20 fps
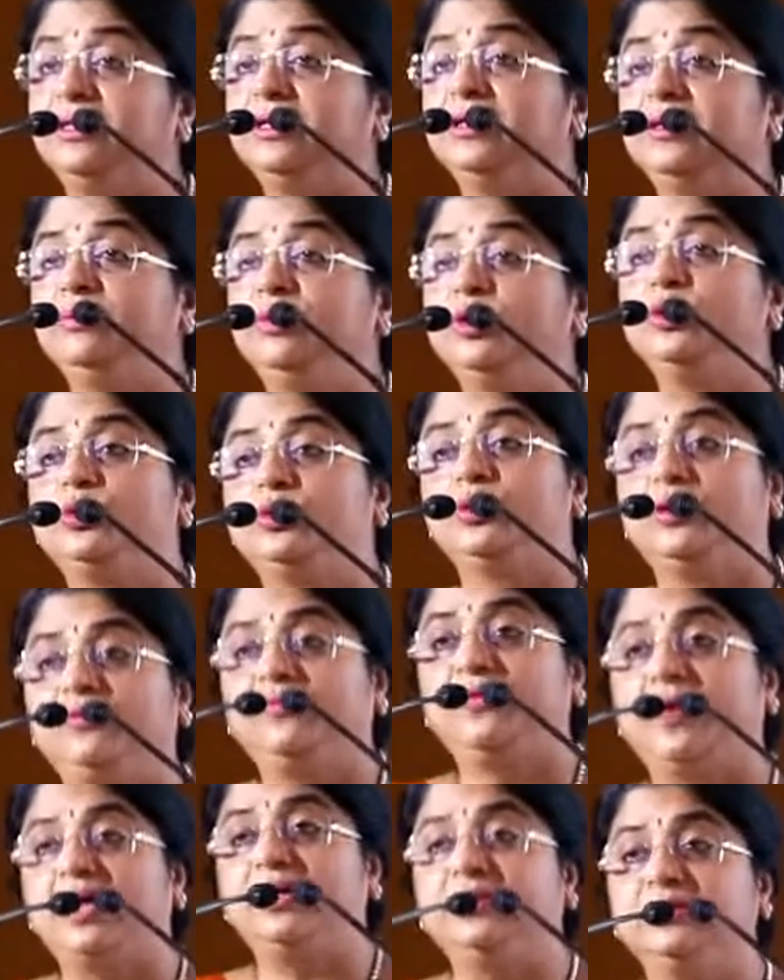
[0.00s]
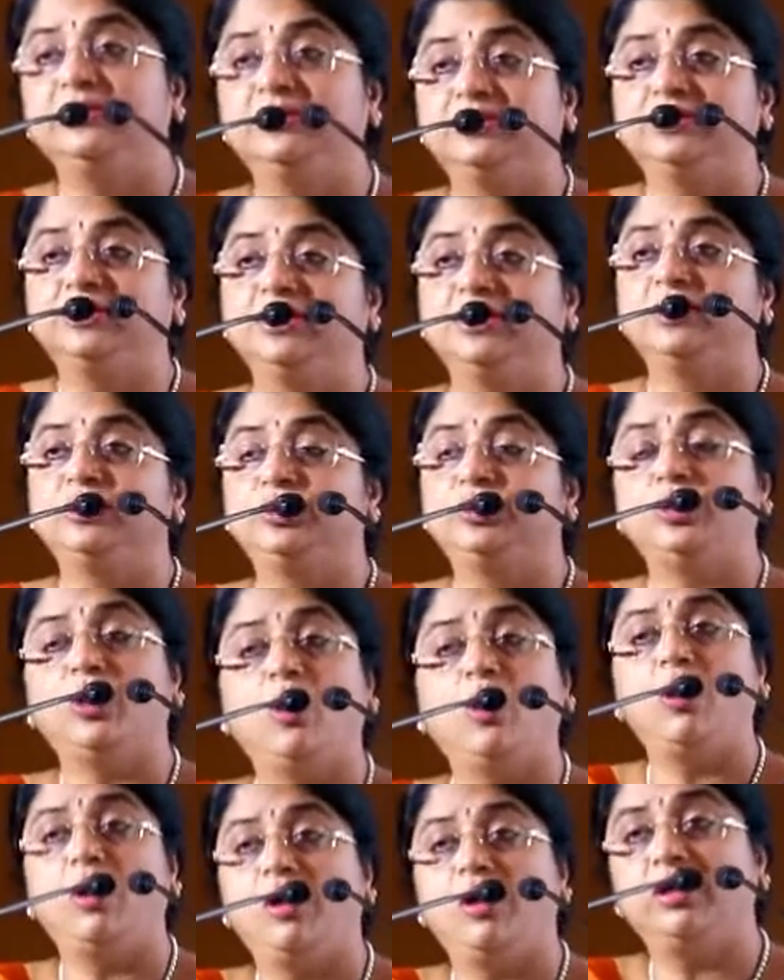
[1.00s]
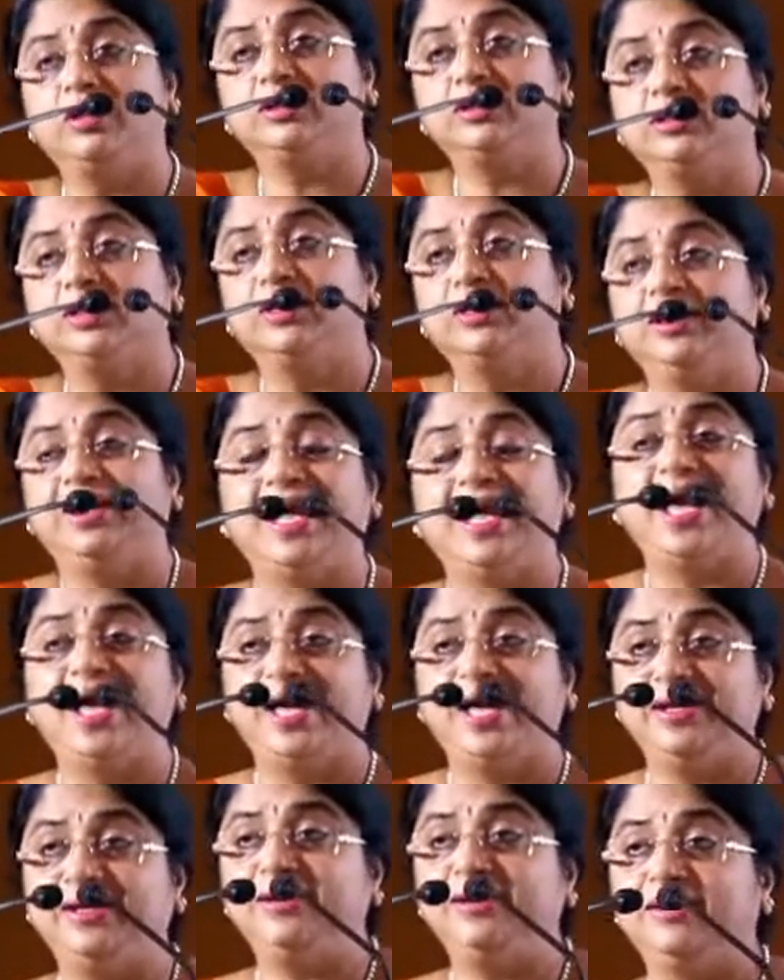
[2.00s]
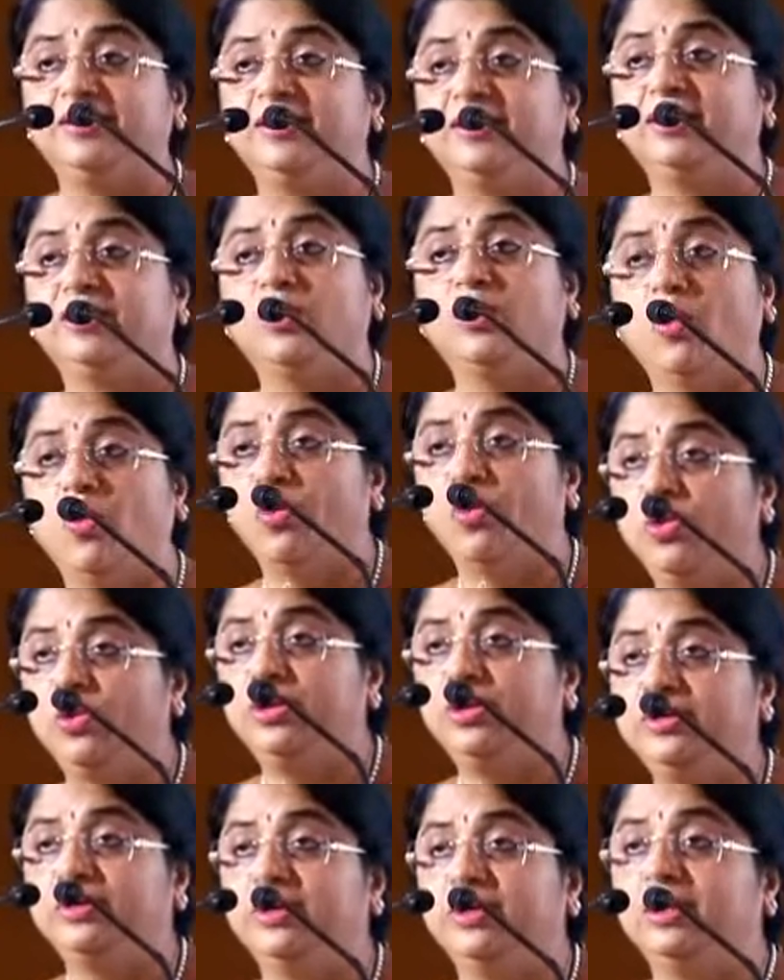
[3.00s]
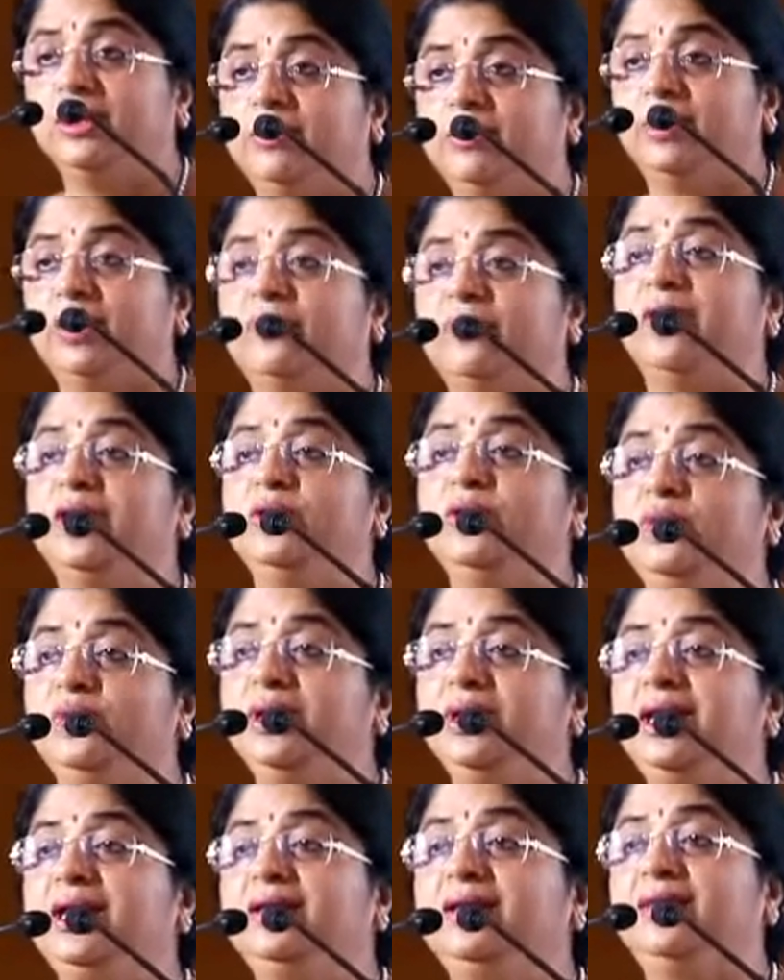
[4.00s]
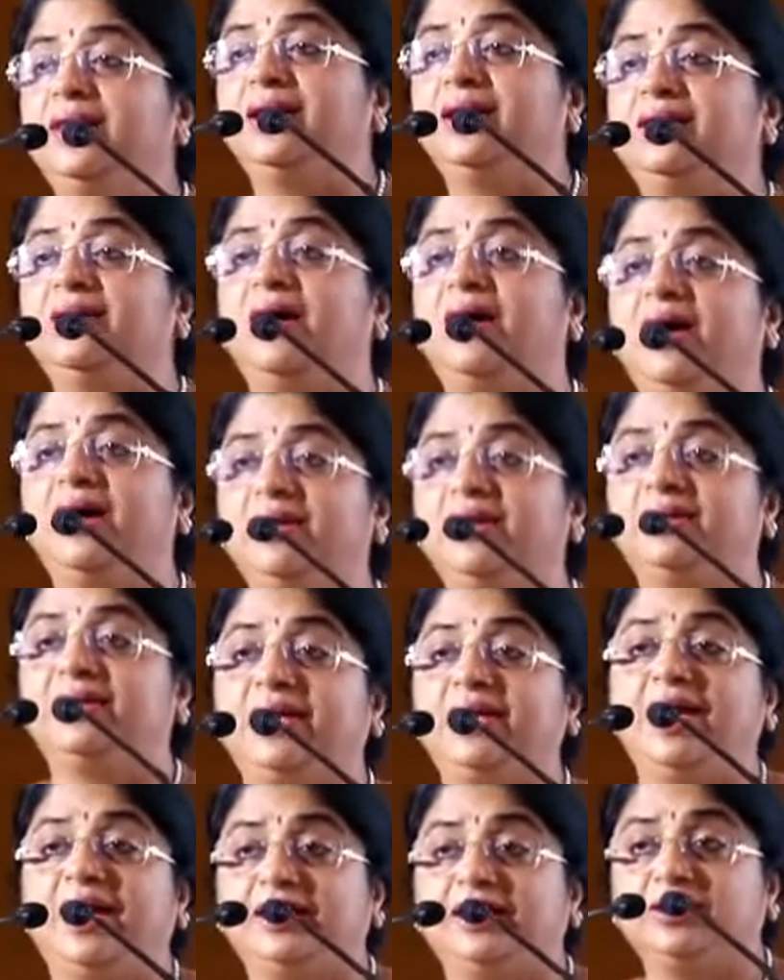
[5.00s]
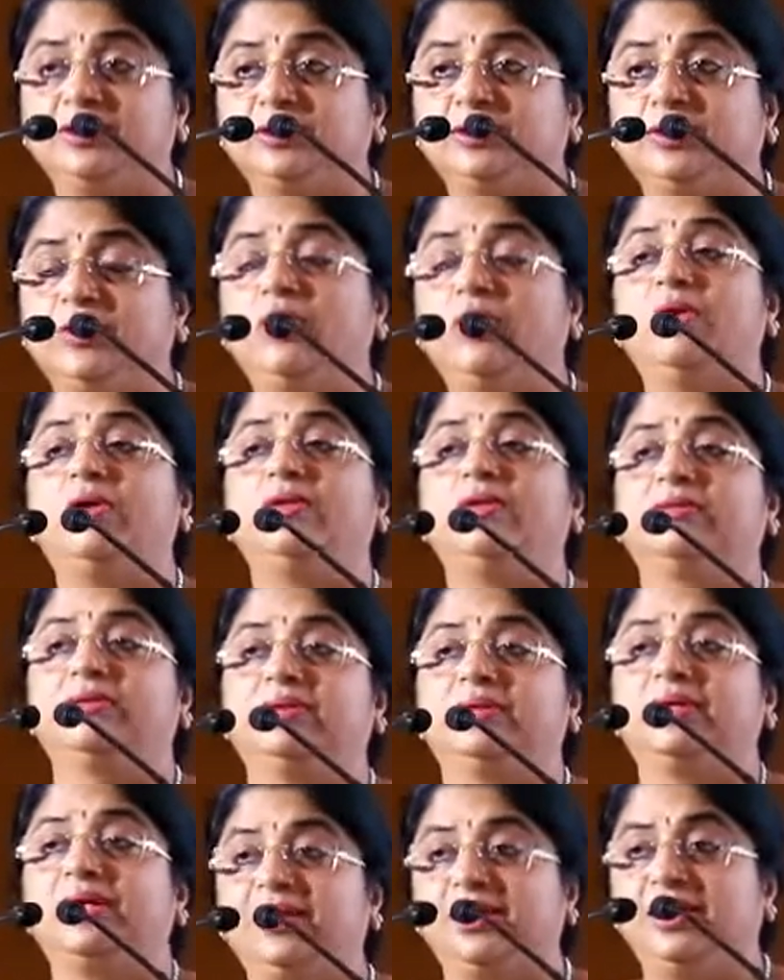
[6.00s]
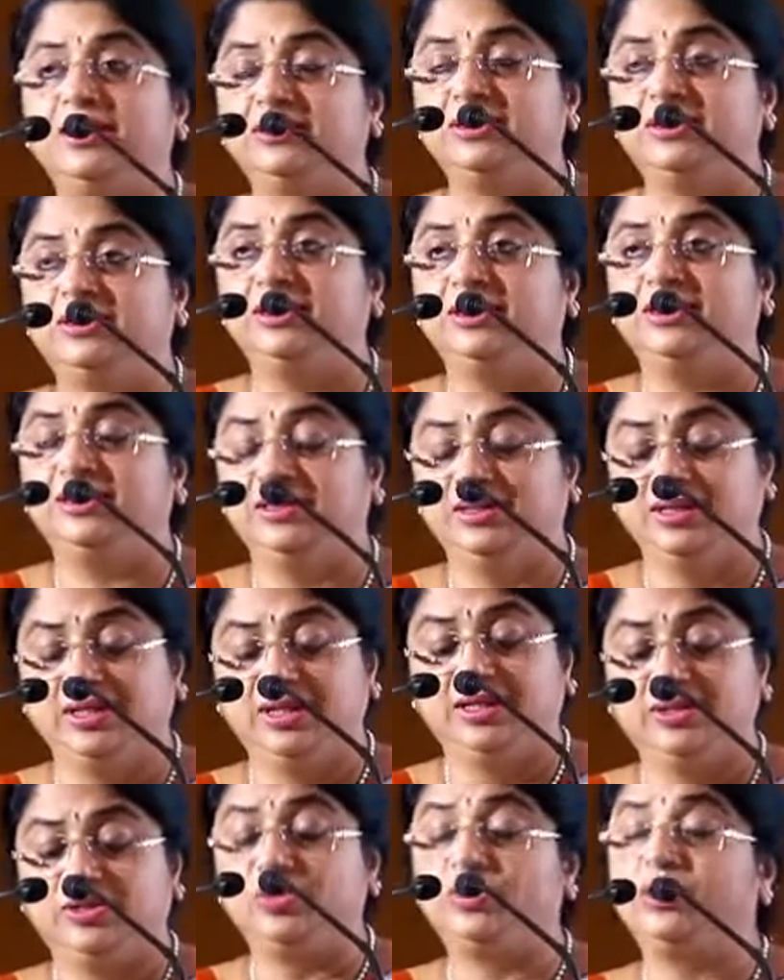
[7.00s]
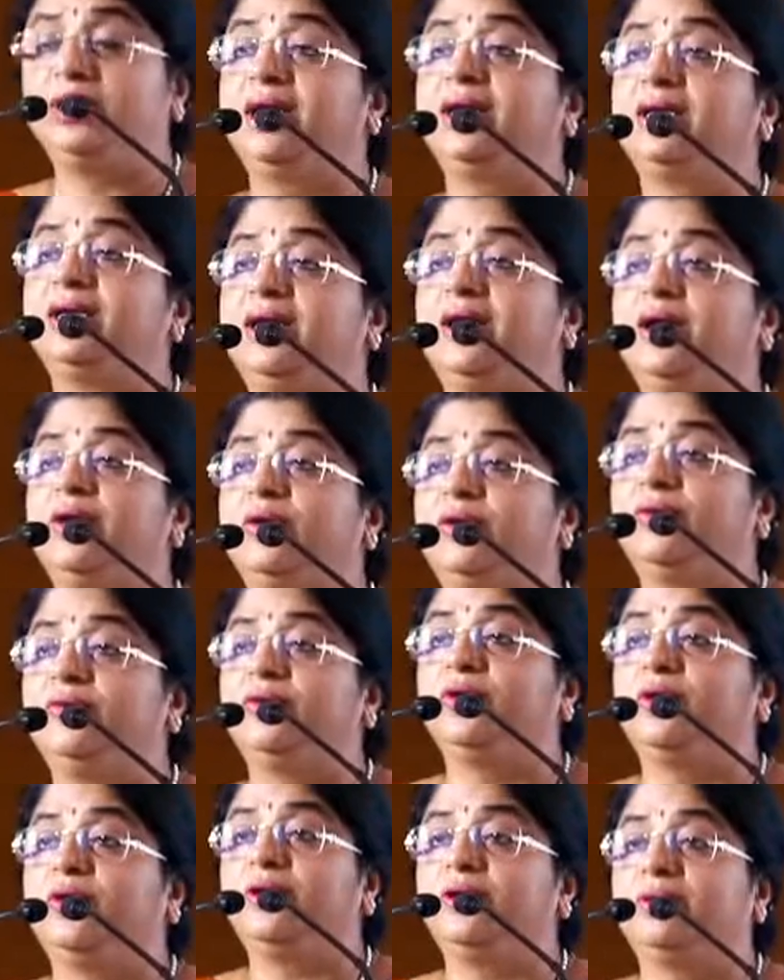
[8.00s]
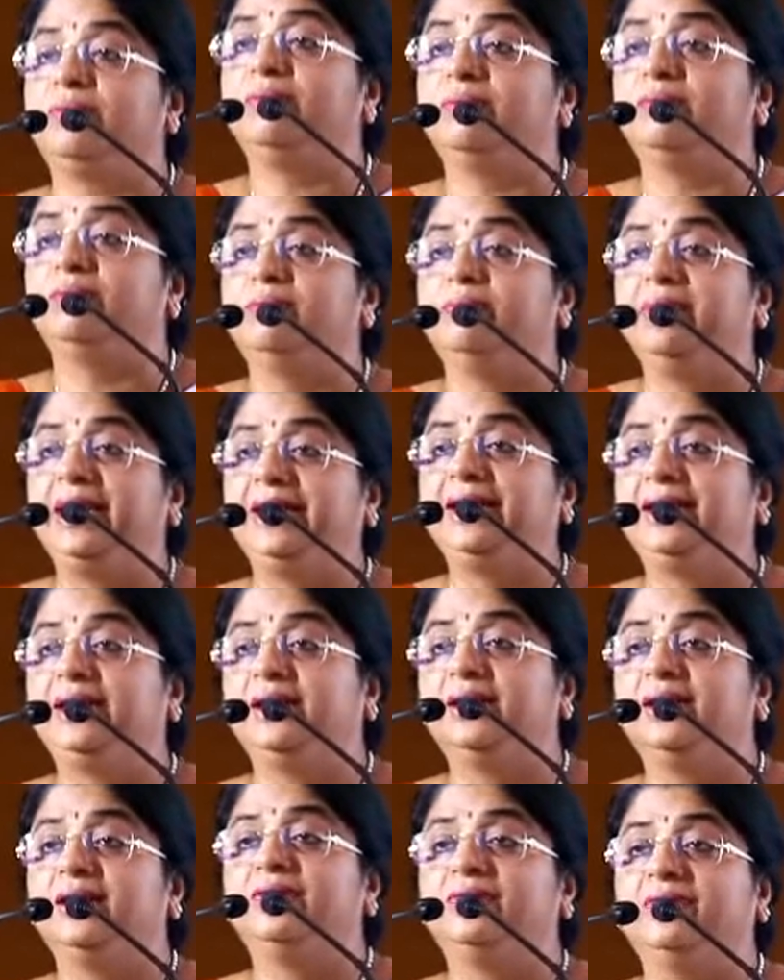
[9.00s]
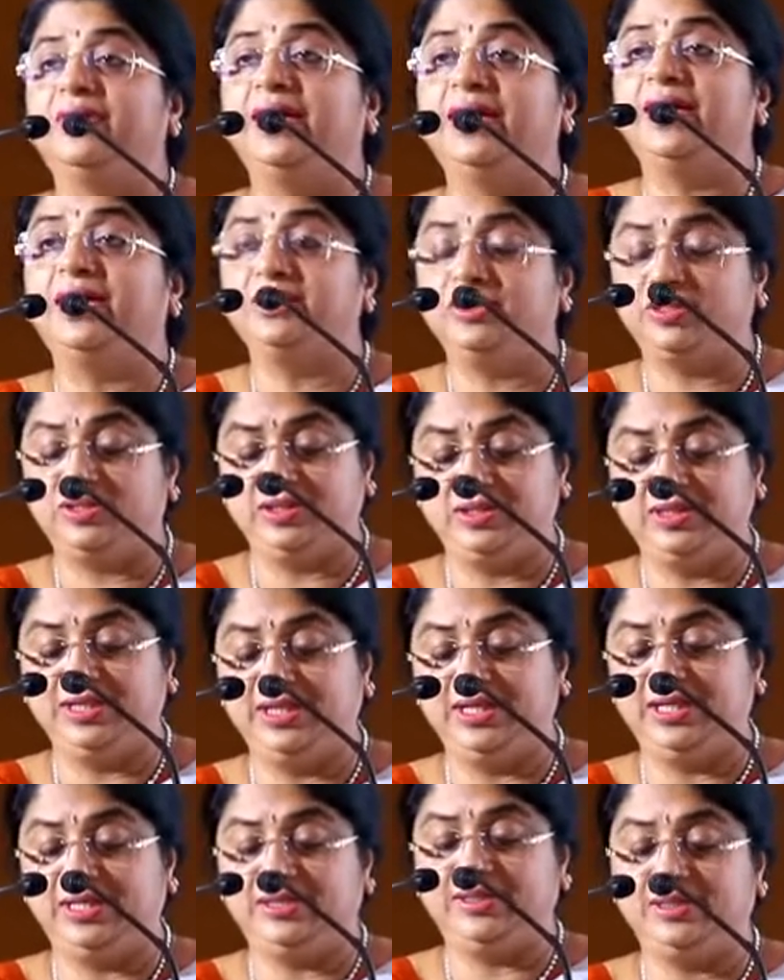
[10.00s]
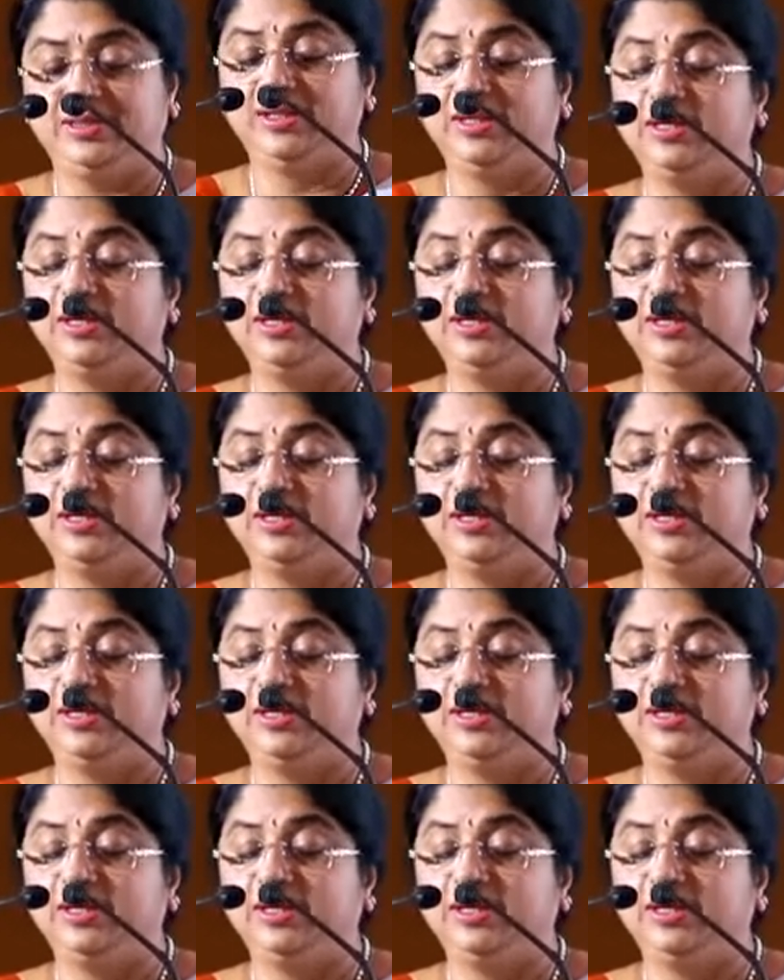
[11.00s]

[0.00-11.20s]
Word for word: in mutual funds, stocks, land, gold, but when you need that hard cash or currency to take care of your big financial need,